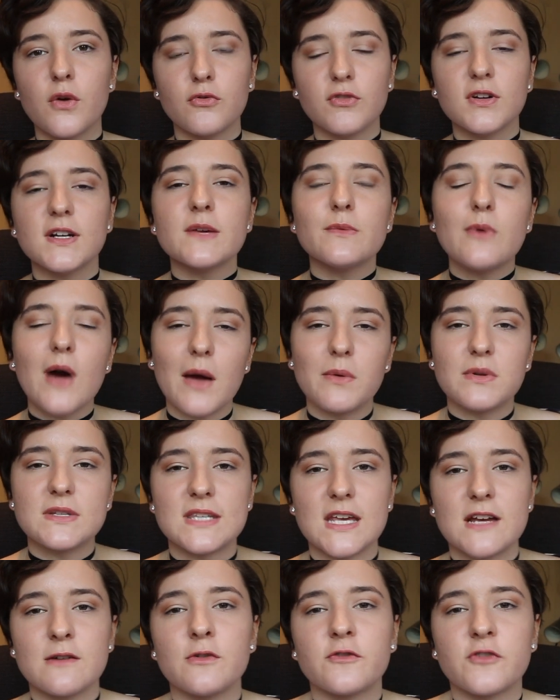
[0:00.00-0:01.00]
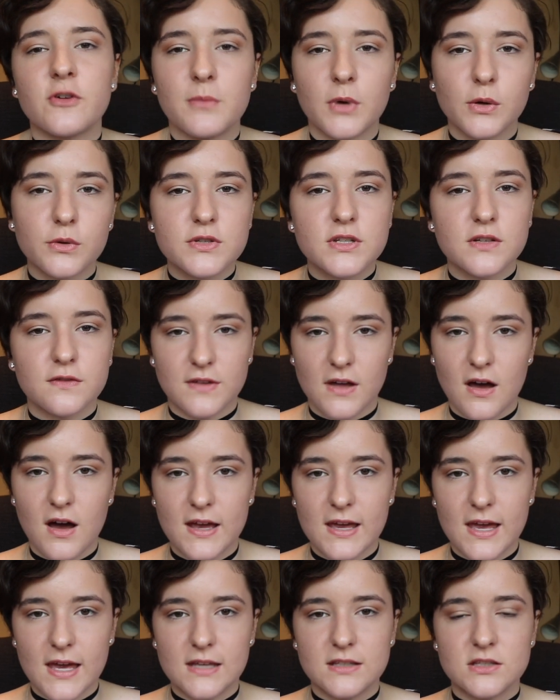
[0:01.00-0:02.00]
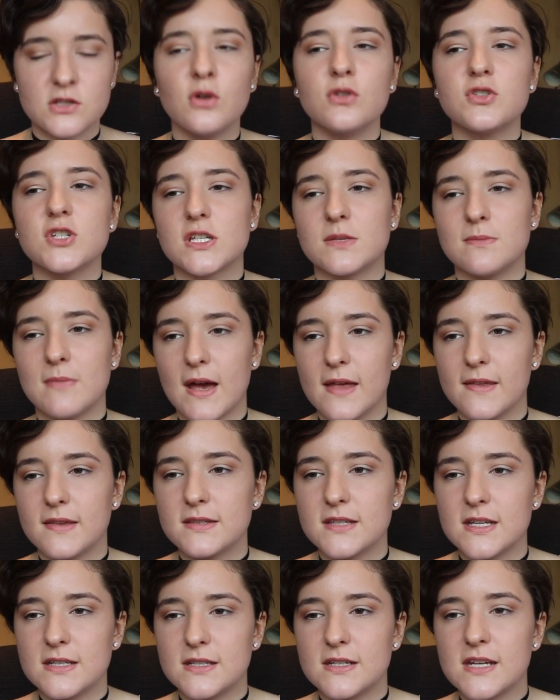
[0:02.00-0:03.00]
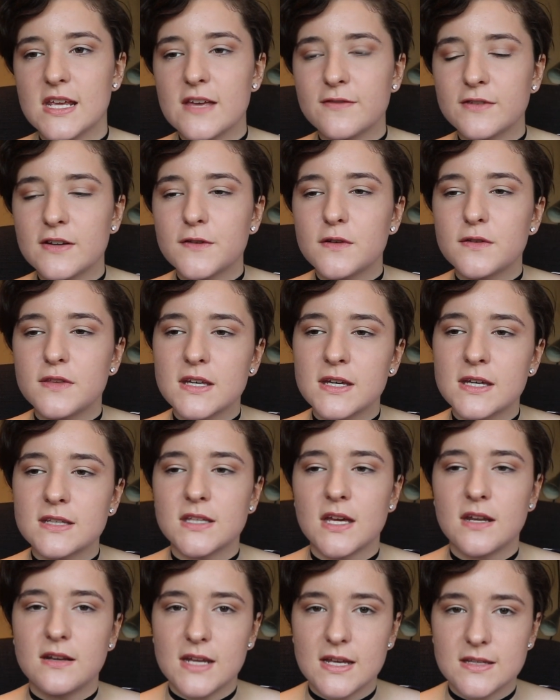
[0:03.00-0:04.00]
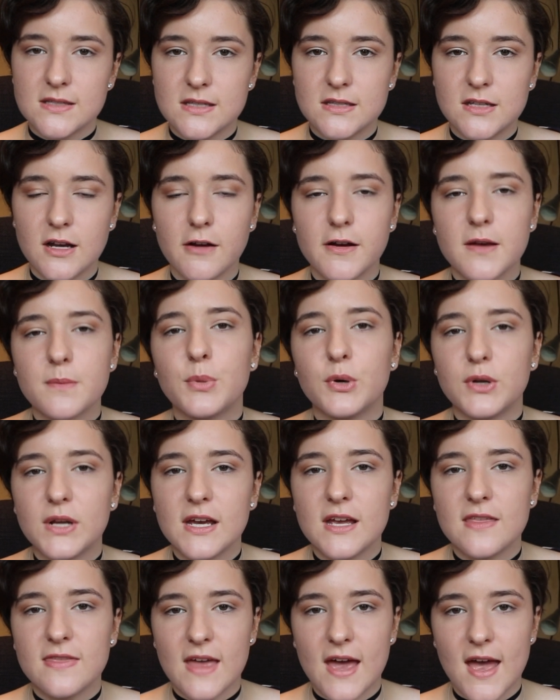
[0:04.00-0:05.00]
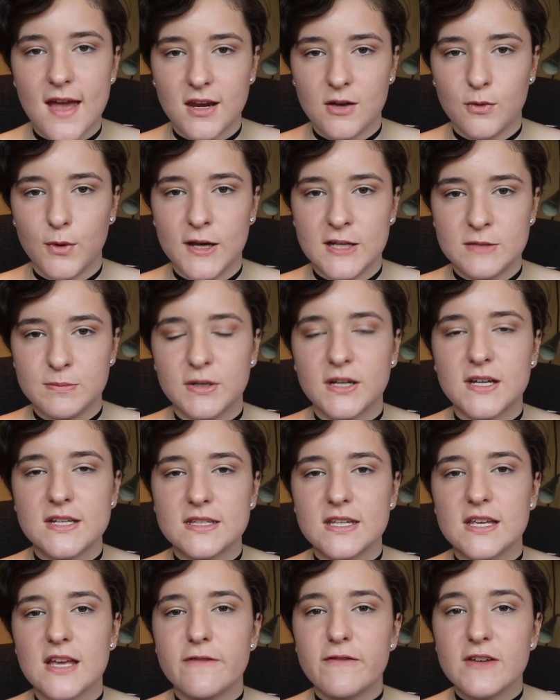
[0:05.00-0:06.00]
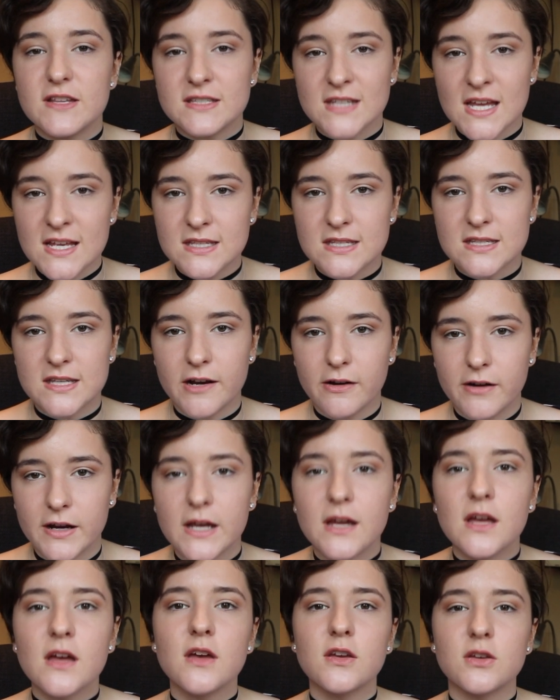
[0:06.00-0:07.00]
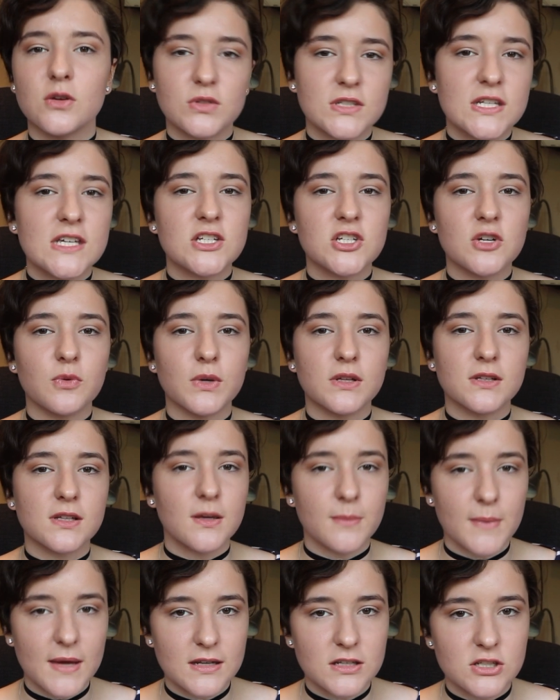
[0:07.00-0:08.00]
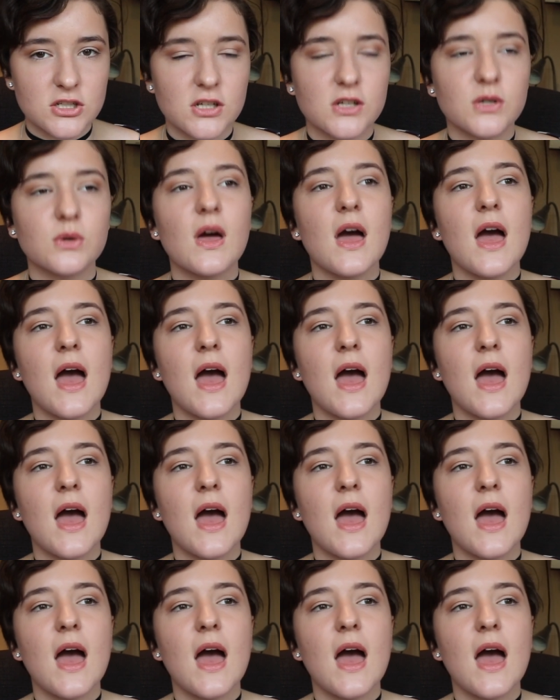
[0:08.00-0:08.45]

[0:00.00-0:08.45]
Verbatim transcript: Really what I would say for most of the IAs, not just maths, is that even if you think it's unnecessary, put it in there anyways, because if it's necessary, your teacher will commend you,